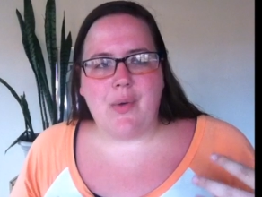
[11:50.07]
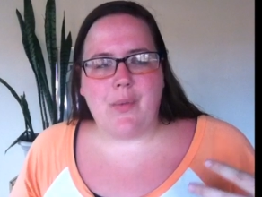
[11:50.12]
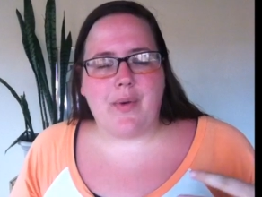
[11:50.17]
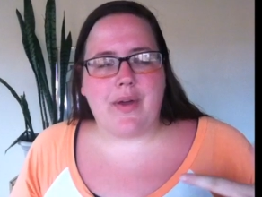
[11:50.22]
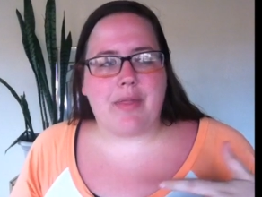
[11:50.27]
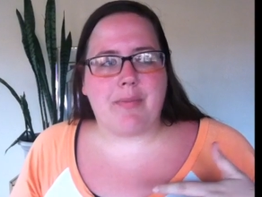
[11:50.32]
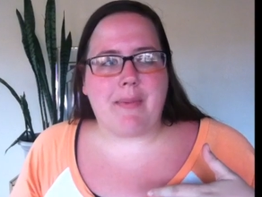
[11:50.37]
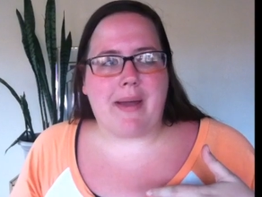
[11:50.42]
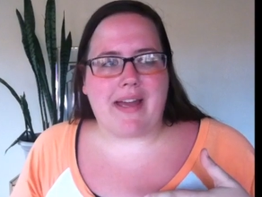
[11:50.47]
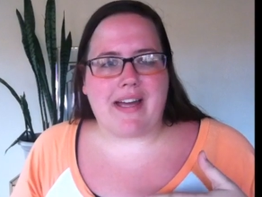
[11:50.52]

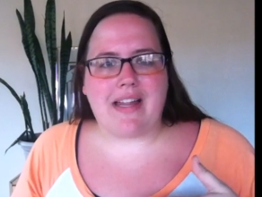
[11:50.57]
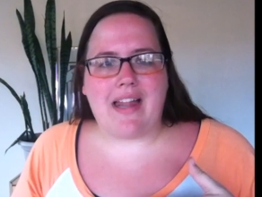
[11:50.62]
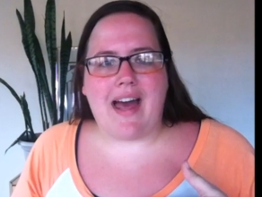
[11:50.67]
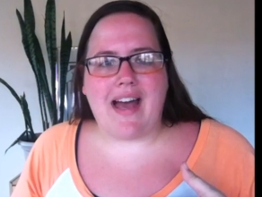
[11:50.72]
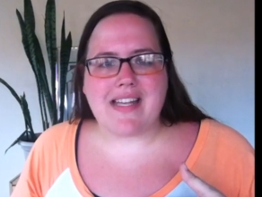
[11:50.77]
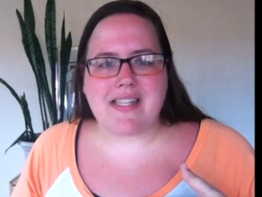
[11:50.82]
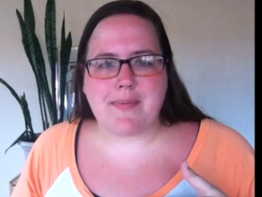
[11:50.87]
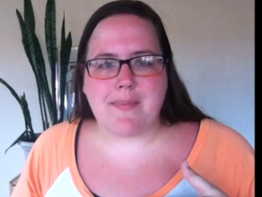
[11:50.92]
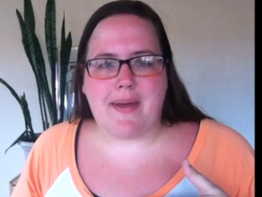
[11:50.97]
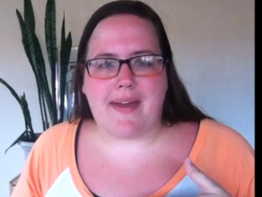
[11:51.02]
with my
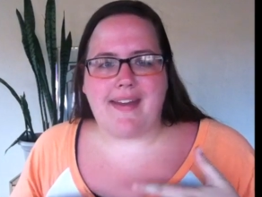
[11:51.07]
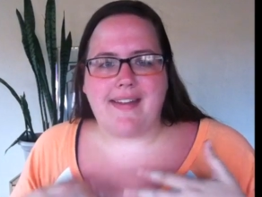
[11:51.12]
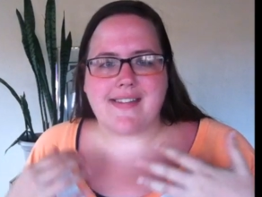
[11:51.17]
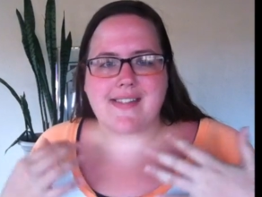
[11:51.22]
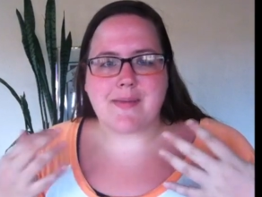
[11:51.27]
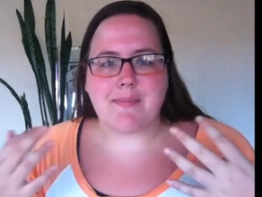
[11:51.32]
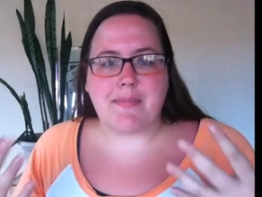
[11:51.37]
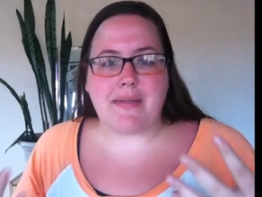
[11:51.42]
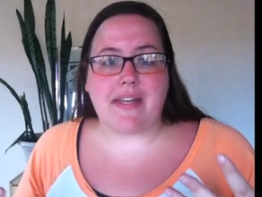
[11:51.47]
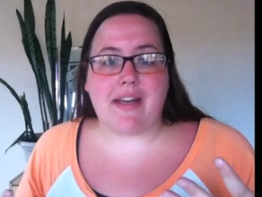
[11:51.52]

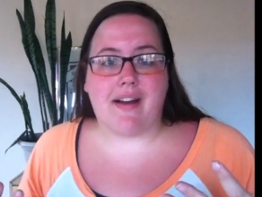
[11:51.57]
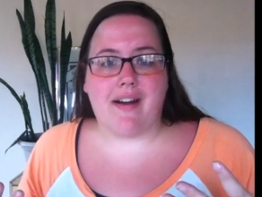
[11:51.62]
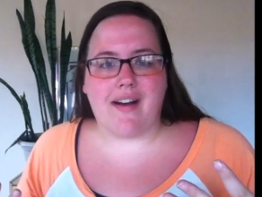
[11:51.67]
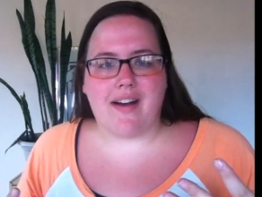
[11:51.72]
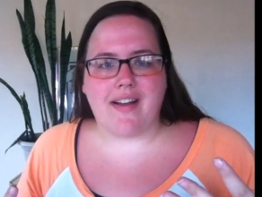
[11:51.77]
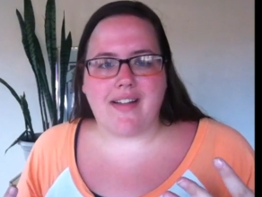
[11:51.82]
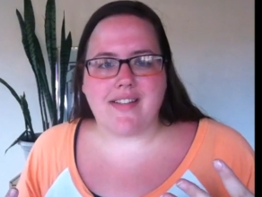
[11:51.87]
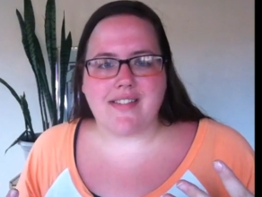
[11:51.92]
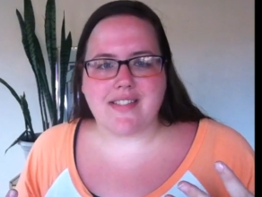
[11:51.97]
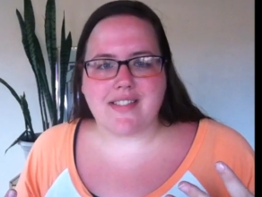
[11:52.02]
classmates
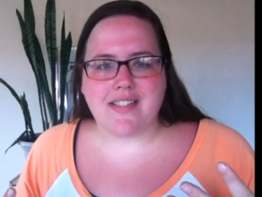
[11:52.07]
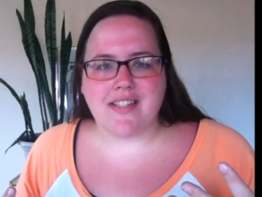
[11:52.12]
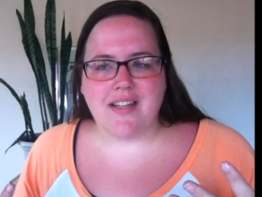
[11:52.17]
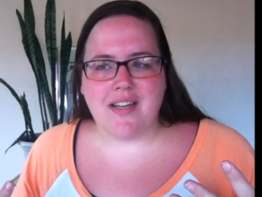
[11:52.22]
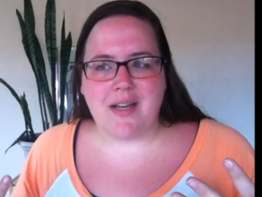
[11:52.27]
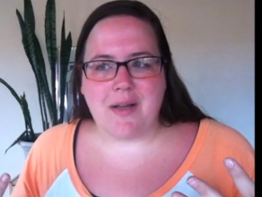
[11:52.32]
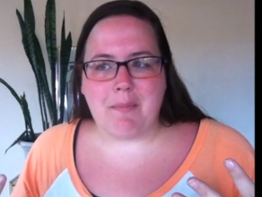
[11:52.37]
beyond